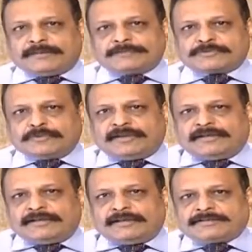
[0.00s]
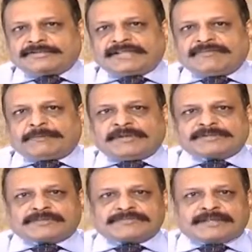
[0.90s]
terms. So uh, uh, she'll have a
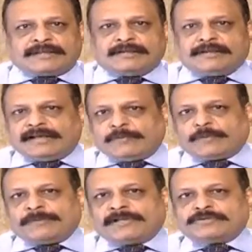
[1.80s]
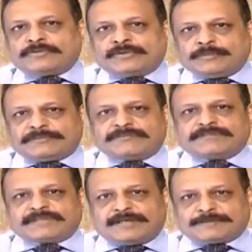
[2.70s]
budget of saying, "I want to buy jewelry worth
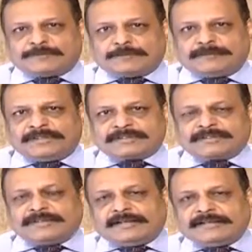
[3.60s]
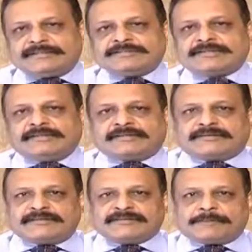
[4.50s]
50,000 rupees," and then she'll
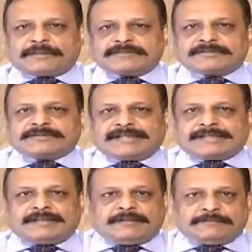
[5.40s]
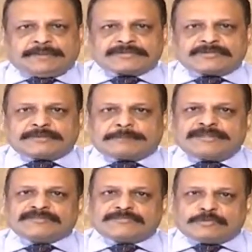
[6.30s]
increase the budget slightly based on the
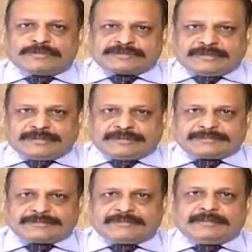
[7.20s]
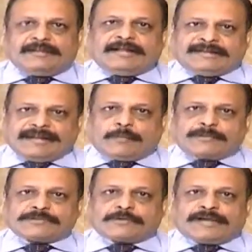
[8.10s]
piece of jewelry she likes. Now,
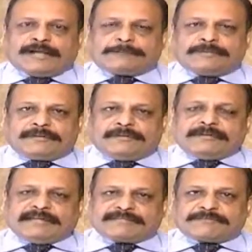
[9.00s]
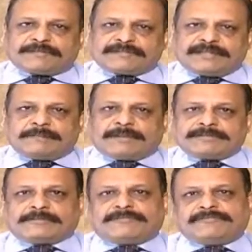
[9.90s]
what's going to happen is for the same
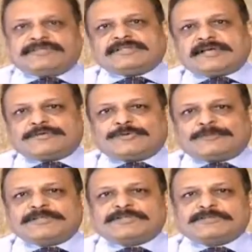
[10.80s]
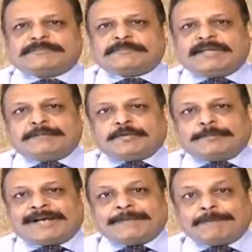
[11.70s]
budget of 50,000 rupees, she'll be able to
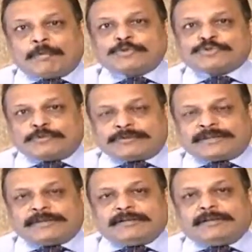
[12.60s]
buy more jewelry,